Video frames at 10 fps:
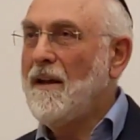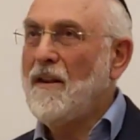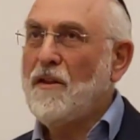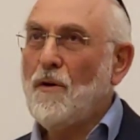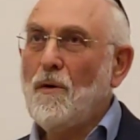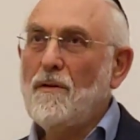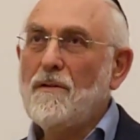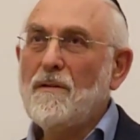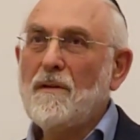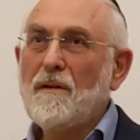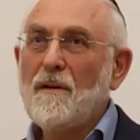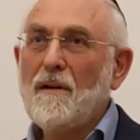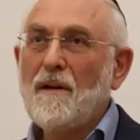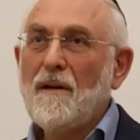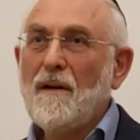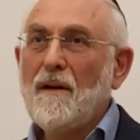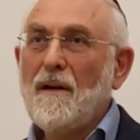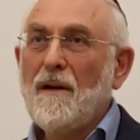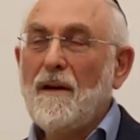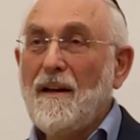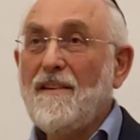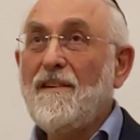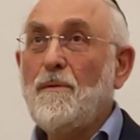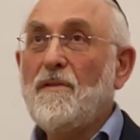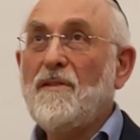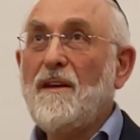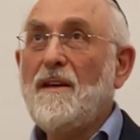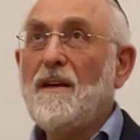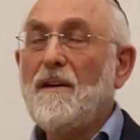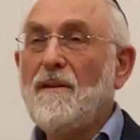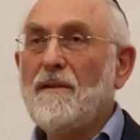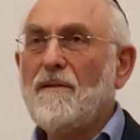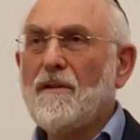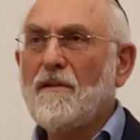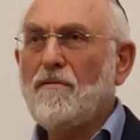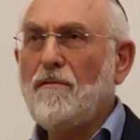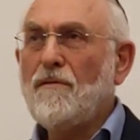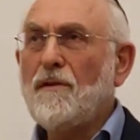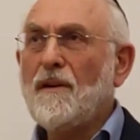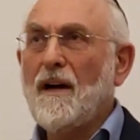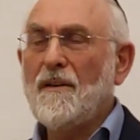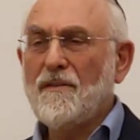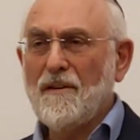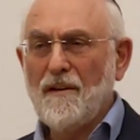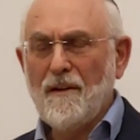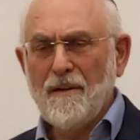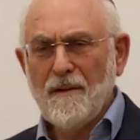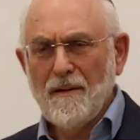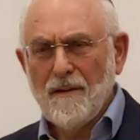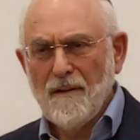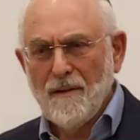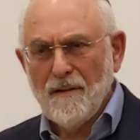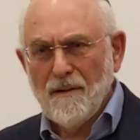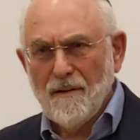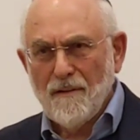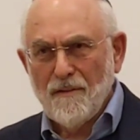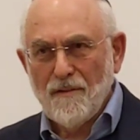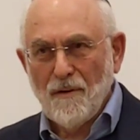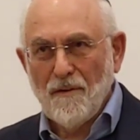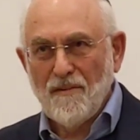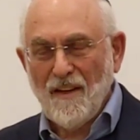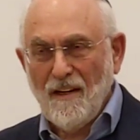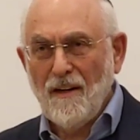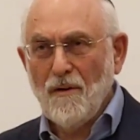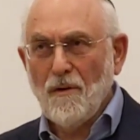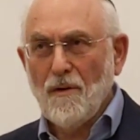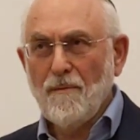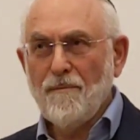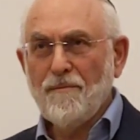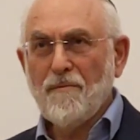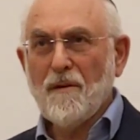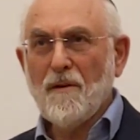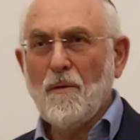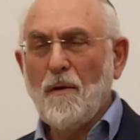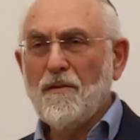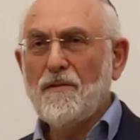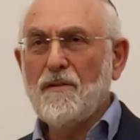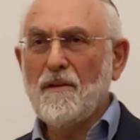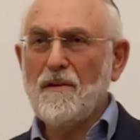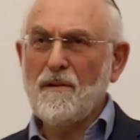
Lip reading: He thought, and as he was thinking through for the answer, so the son-in-law, who was